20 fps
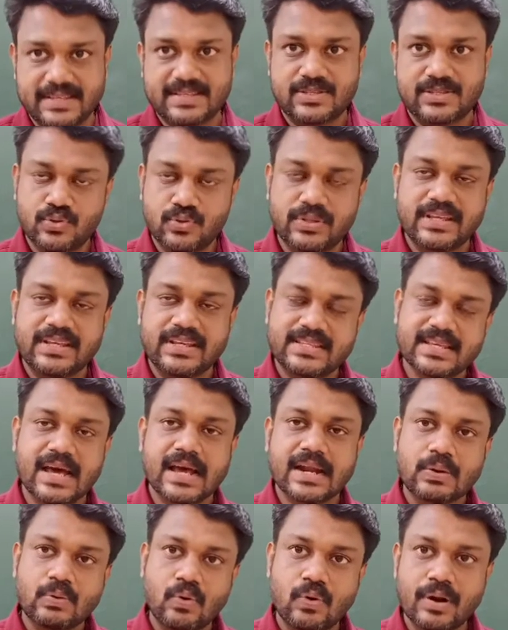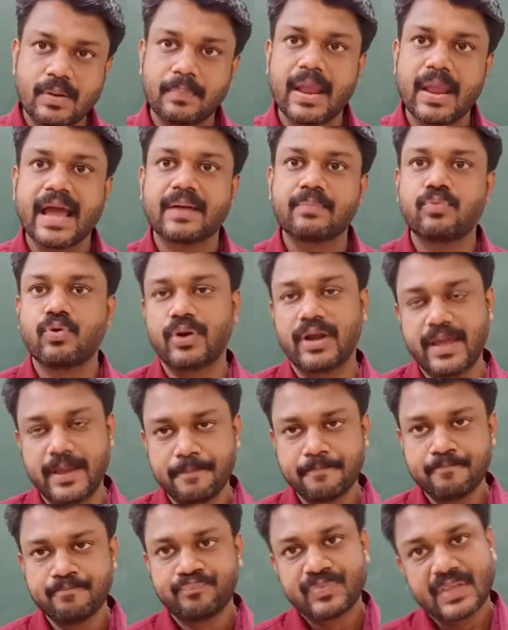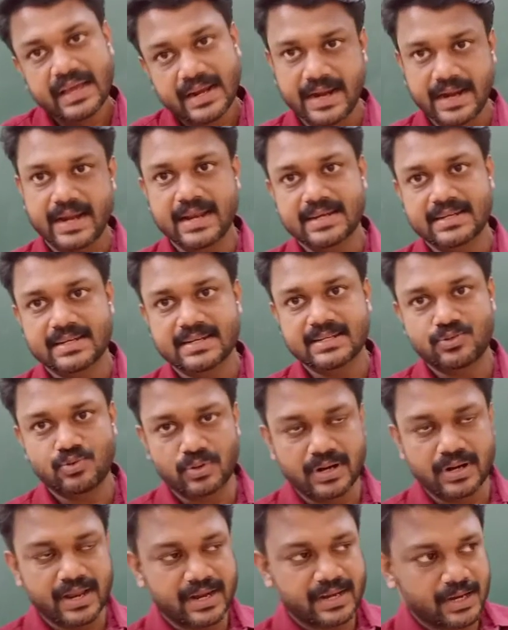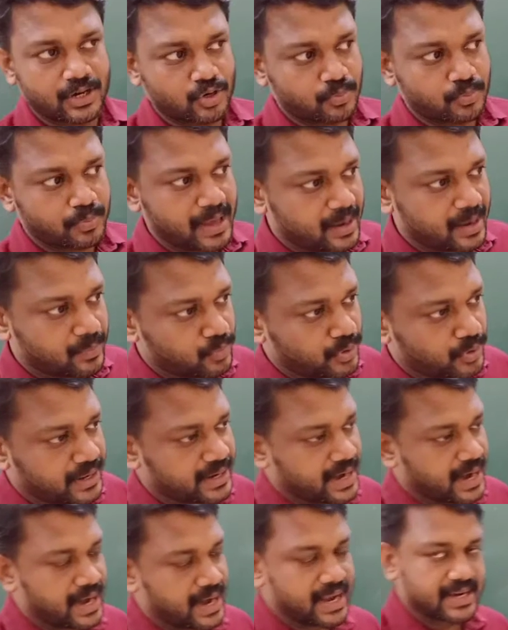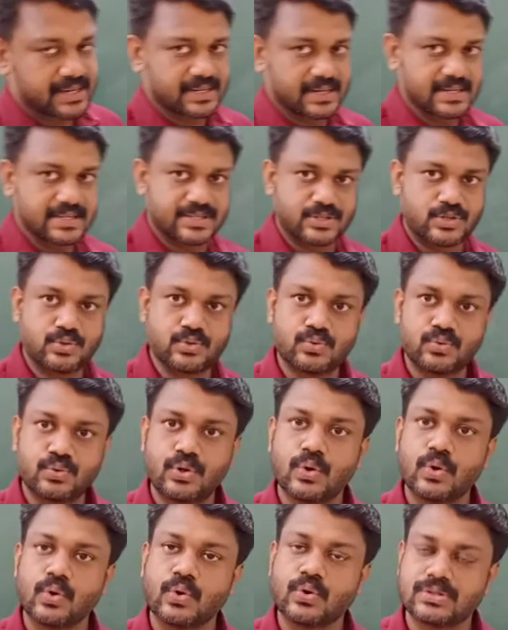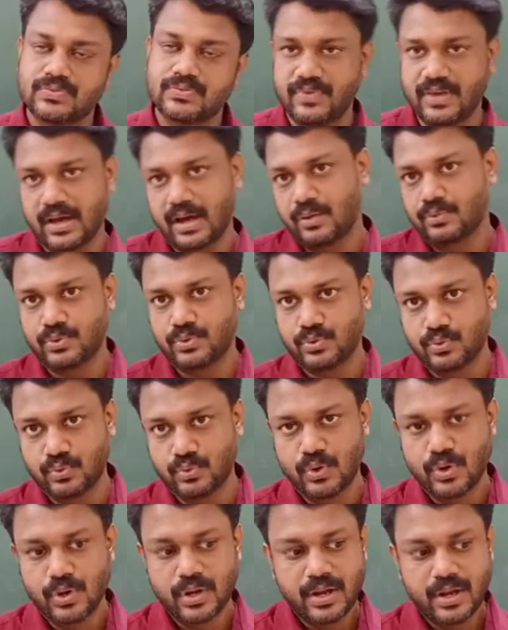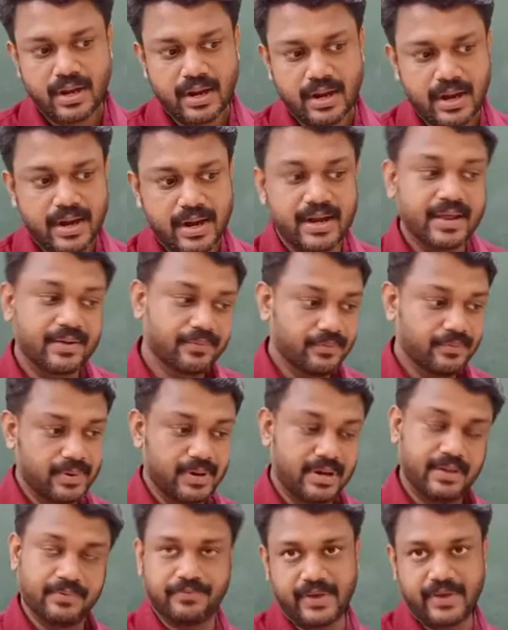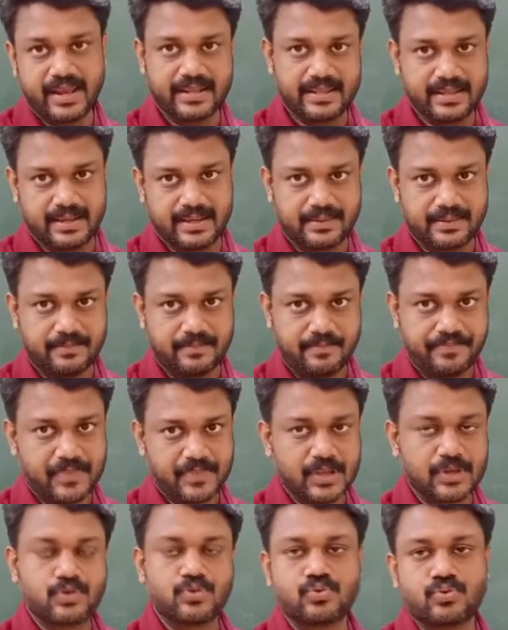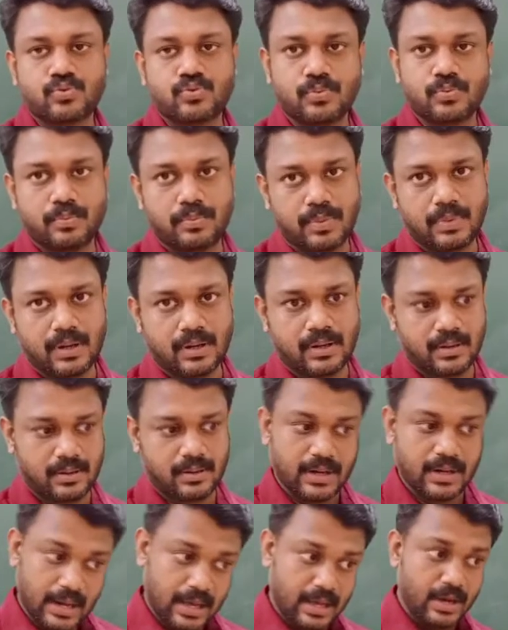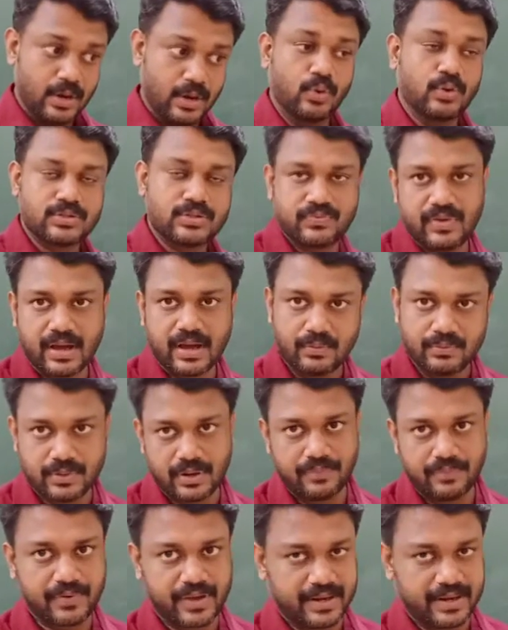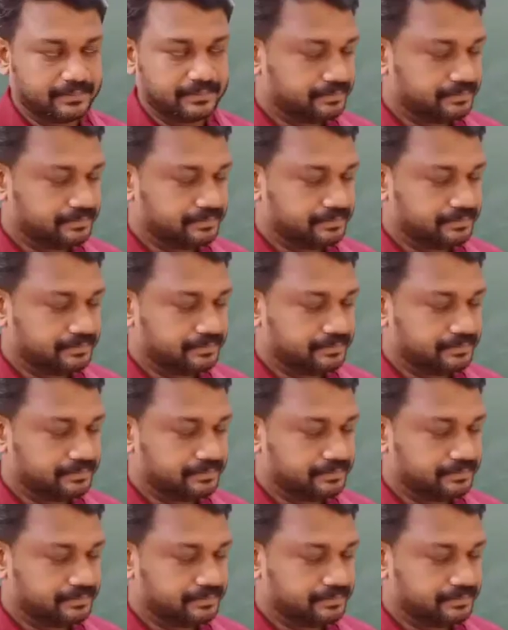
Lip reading: So, these are called black body radiations. So, related to black body radiations, two laws we have to define there. Two laws we have to define.